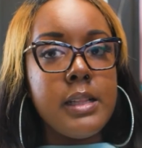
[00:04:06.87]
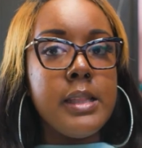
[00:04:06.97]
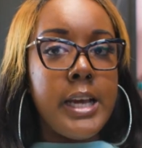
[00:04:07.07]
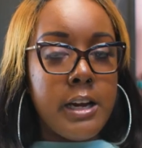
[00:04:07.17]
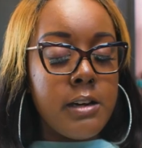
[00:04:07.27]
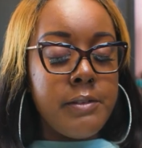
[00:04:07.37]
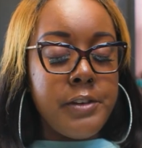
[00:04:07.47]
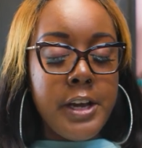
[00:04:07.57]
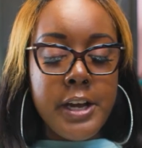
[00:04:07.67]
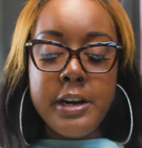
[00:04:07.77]
layer of
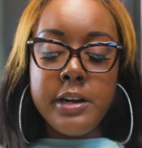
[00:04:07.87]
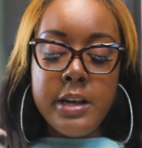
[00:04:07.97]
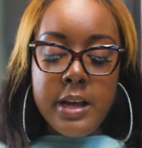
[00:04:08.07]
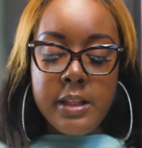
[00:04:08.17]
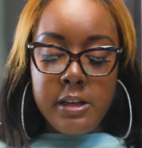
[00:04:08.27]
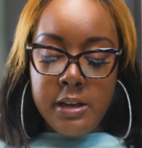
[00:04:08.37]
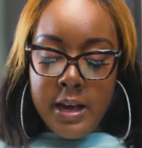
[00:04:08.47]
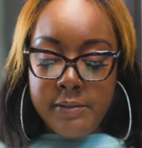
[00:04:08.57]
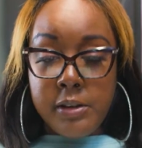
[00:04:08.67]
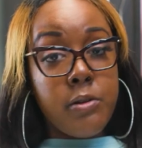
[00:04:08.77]
your hair. Then you
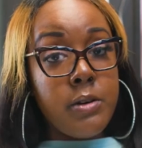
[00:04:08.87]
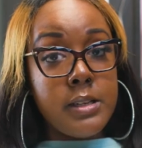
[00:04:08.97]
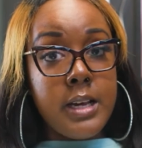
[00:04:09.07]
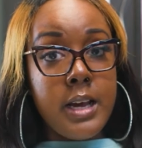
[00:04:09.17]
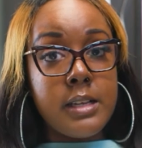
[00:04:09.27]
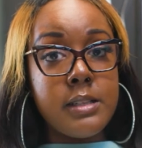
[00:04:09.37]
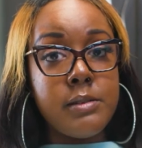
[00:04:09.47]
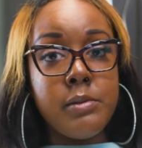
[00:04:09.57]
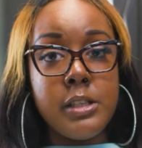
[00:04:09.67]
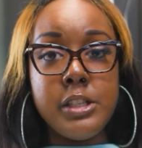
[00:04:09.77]
have the cortex,
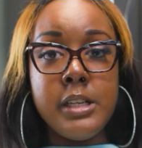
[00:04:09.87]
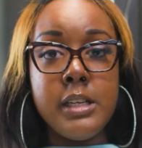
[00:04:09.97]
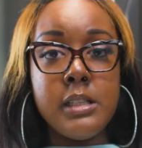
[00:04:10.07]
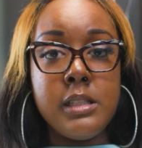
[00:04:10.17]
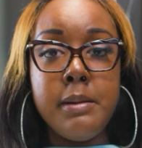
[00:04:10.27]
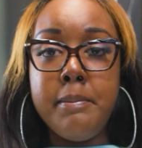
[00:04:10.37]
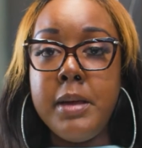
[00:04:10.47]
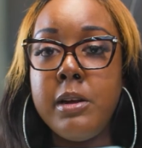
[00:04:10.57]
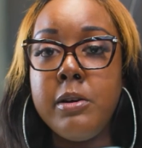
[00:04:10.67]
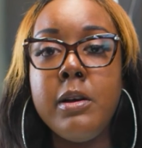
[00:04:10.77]
which is the
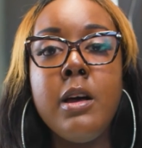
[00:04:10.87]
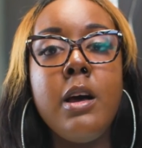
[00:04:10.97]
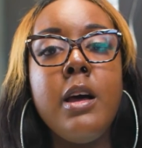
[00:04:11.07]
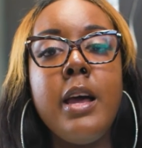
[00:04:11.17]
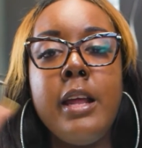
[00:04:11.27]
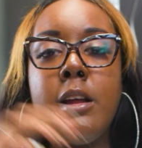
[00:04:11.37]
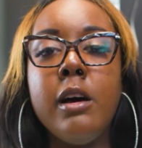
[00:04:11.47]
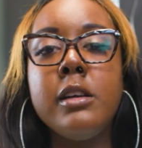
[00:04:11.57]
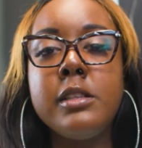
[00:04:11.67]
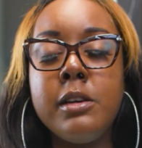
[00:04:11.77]
middle. And
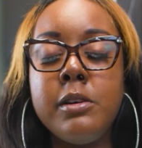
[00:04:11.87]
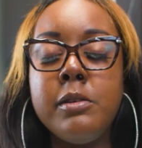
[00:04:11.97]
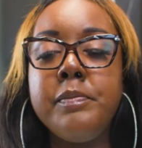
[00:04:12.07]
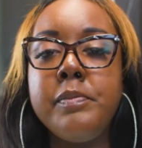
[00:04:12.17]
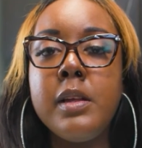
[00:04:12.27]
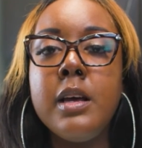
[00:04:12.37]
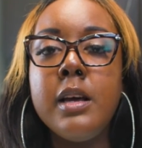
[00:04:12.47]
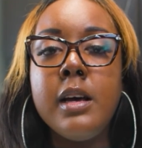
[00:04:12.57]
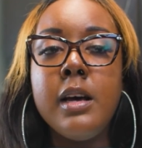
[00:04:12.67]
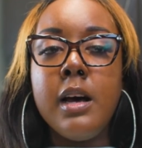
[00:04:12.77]
also
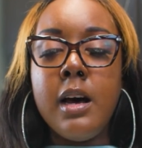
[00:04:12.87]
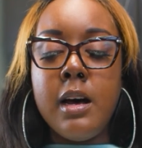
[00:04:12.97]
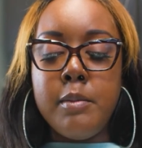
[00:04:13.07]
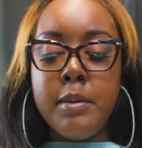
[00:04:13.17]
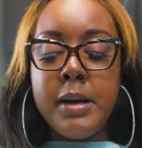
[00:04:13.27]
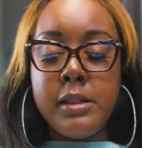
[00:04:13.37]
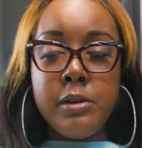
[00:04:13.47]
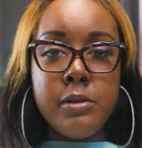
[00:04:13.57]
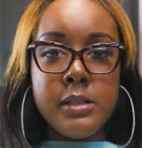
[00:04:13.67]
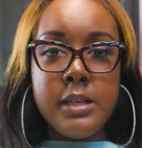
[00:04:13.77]
about the
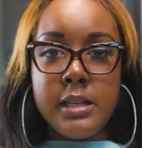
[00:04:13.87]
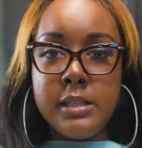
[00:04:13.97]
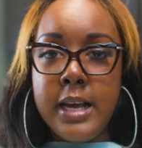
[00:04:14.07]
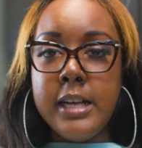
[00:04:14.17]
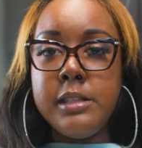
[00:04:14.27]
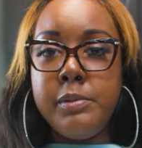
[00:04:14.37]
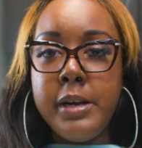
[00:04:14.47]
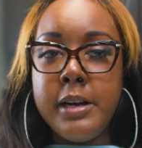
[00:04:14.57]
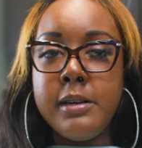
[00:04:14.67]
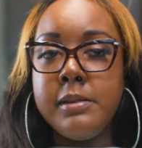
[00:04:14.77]
cortex, that's
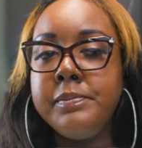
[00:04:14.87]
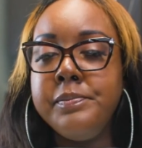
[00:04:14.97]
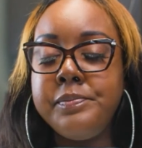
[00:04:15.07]
where